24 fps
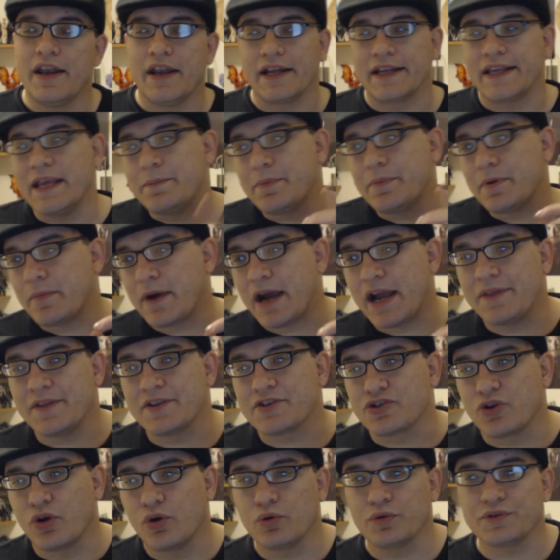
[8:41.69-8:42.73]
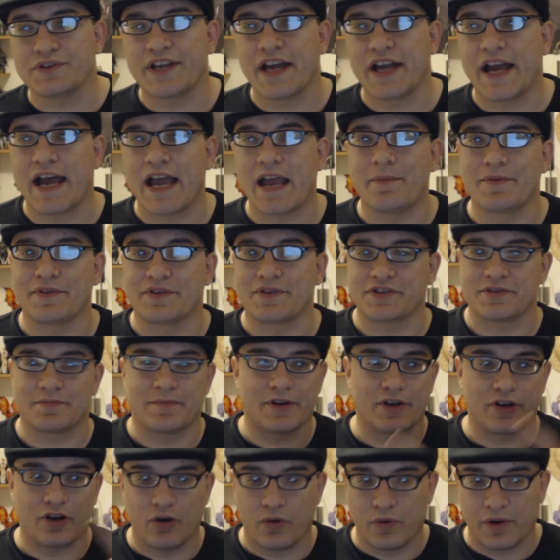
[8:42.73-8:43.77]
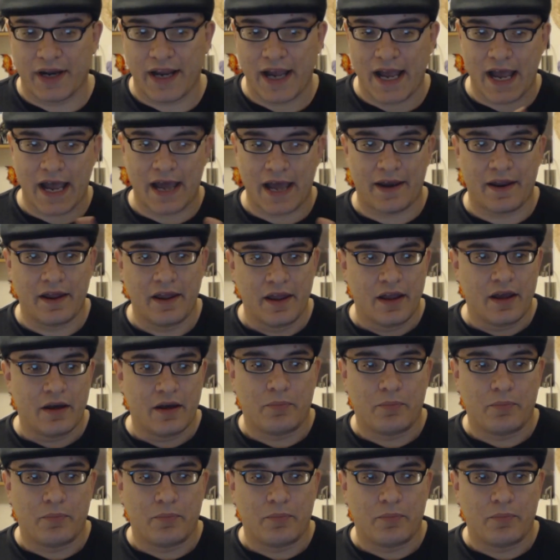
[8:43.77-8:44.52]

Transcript: Now keep in mind, this whole time that this has been going on,